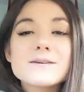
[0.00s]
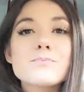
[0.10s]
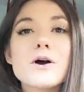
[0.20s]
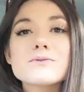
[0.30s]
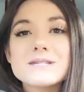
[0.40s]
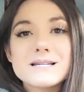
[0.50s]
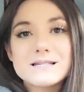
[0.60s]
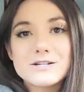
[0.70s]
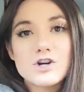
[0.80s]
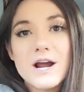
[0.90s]
It's a
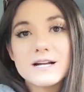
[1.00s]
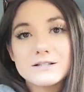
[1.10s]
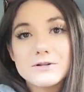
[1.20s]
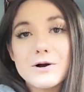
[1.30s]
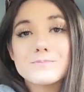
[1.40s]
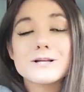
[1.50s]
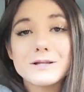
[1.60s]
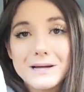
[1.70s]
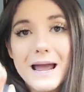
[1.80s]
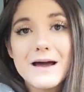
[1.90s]
process to try and glow up to
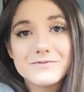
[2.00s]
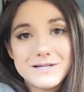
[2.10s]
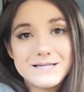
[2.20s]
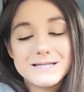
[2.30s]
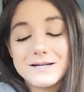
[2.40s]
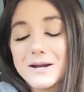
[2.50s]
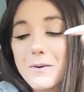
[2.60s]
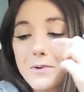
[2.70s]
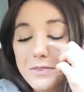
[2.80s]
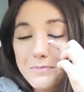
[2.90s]
look half decent
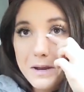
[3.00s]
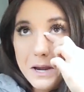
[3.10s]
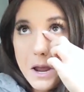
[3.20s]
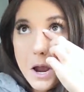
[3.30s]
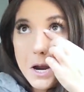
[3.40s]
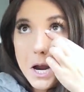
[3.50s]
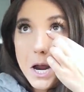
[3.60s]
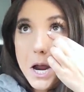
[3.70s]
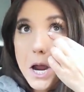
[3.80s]
with me. Okay.